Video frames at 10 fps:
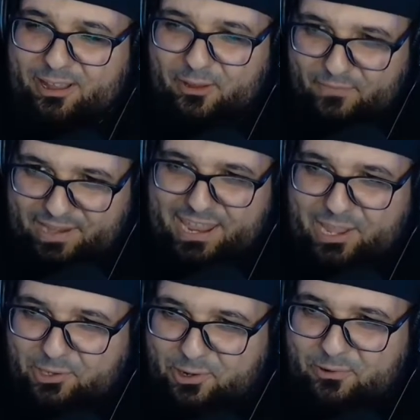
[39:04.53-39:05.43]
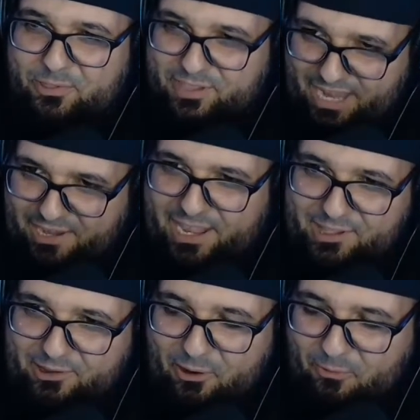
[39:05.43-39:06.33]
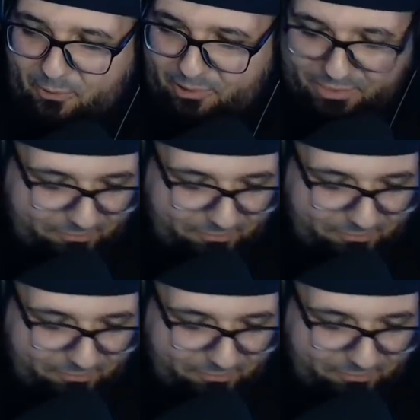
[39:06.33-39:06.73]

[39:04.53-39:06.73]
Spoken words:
of Indiana Jones and like Star Wars.